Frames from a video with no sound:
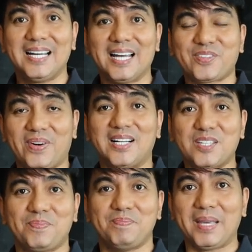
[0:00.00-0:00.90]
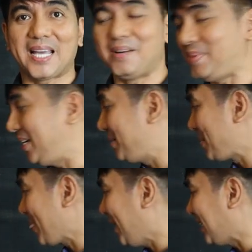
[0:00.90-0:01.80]
as far as becoming
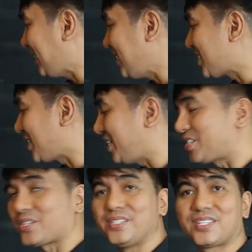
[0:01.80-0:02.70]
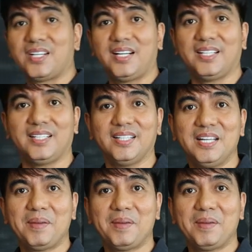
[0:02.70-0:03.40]
a teacher is concerned,